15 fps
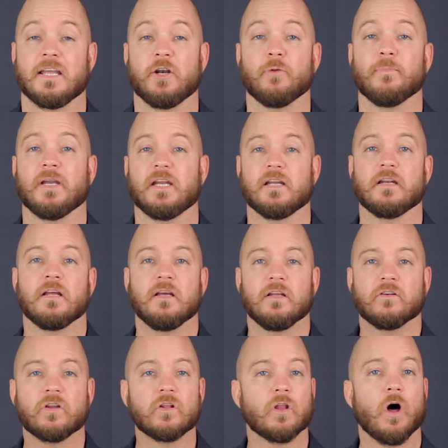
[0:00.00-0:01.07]
intermediate
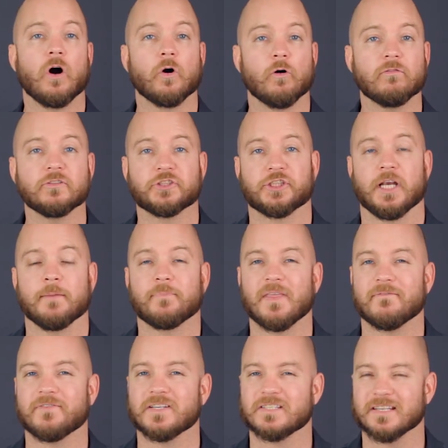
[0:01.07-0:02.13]
to long oval shape that
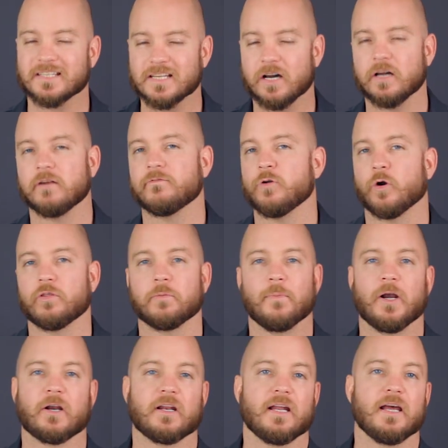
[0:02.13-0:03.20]
fits a ton of North
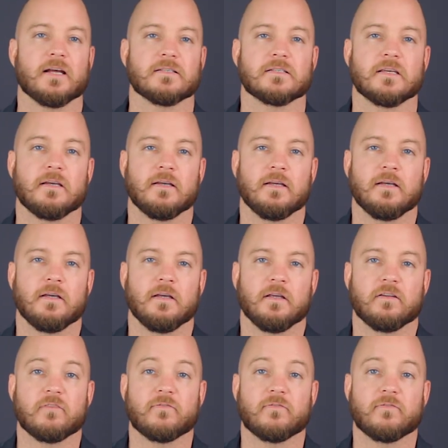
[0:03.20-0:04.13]
American heads. It's